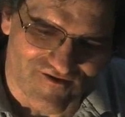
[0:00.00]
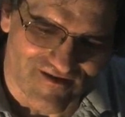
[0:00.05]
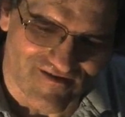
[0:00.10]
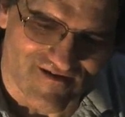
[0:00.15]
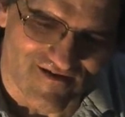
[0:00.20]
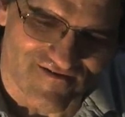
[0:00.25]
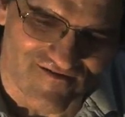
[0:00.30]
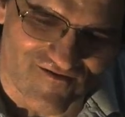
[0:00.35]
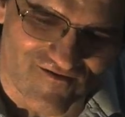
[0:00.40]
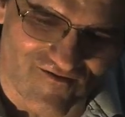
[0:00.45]
it
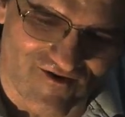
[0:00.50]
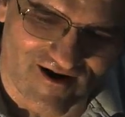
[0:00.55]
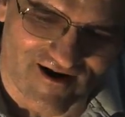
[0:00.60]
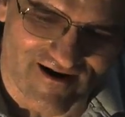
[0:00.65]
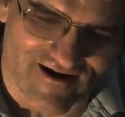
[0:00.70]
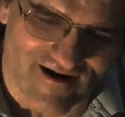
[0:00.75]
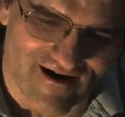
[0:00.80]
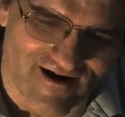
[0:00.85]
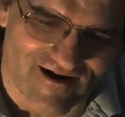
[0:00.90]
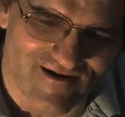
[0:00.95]
doesn't
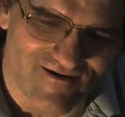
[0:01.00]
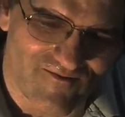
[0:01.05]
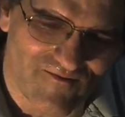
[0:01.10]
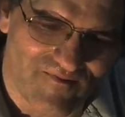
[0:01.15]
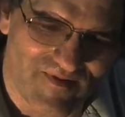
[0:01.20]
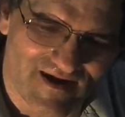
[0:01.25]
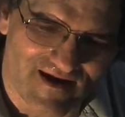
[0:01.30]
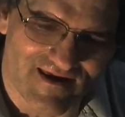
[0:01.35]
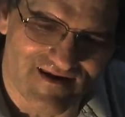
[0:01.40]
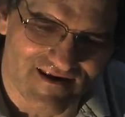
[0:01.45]
want to
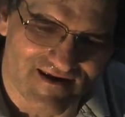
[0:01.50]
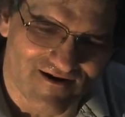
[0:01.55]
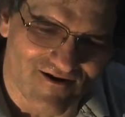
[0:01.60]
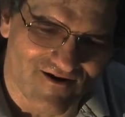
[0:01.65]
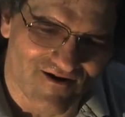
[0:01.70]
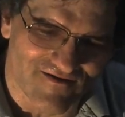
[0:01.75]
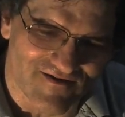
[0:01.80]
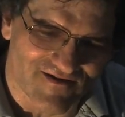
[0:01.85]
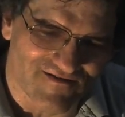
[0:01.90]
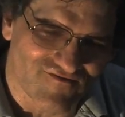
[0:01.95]
unbend at
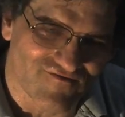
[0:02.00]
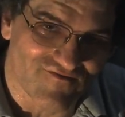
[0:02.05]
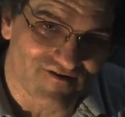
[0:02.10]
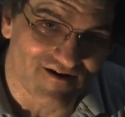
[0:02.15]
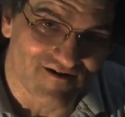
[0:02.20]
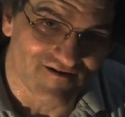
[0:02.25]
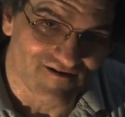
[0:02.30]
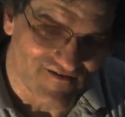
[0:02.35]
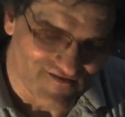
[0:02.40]
all. That's very